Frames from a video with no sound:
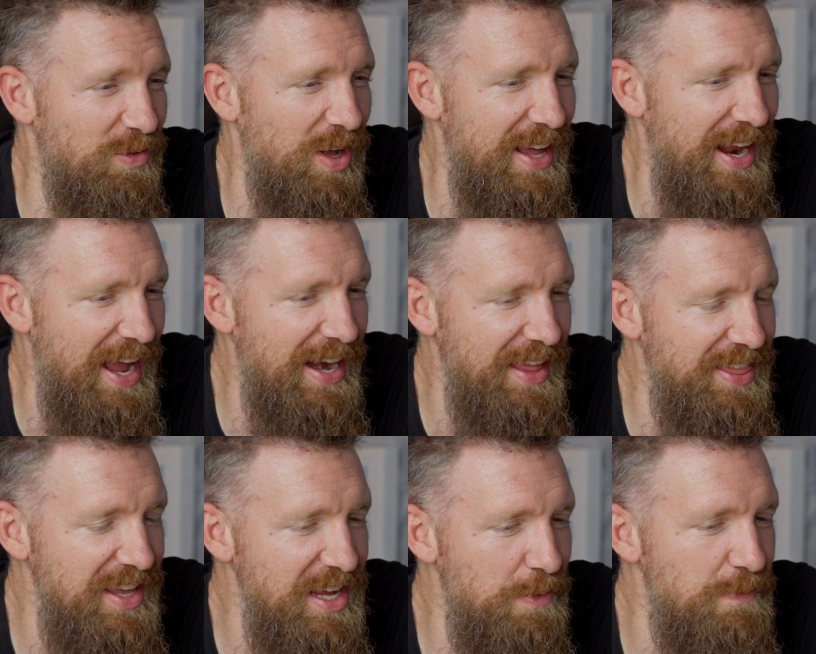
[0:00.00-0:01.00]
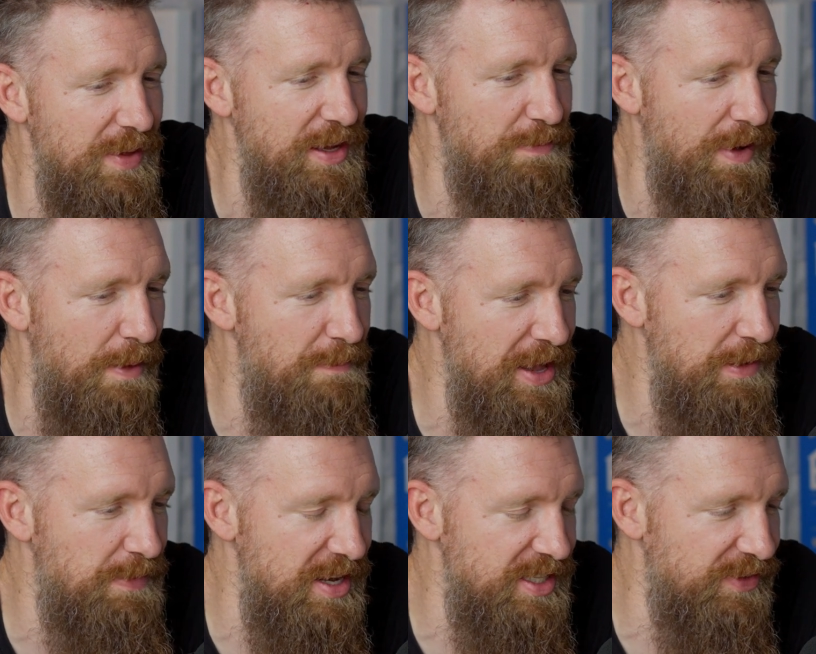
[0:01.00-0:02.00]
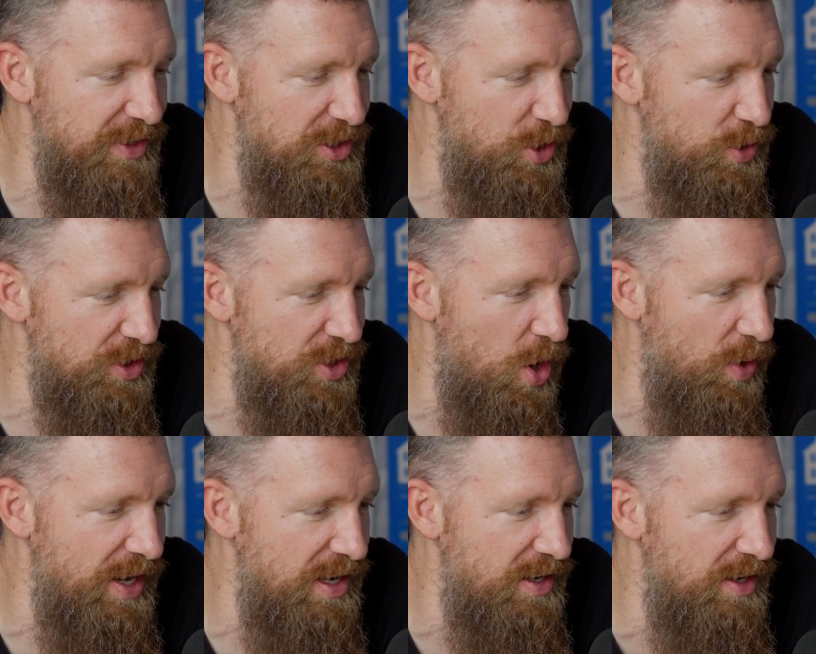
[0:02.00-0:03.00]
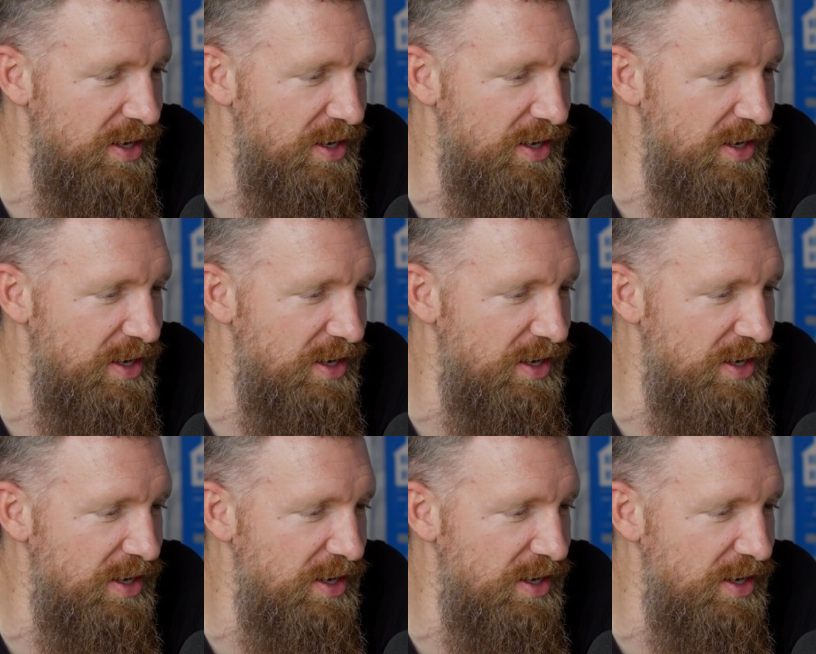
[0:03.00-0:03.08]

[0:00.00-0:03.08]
Well, and I think a big piece of it too is knowing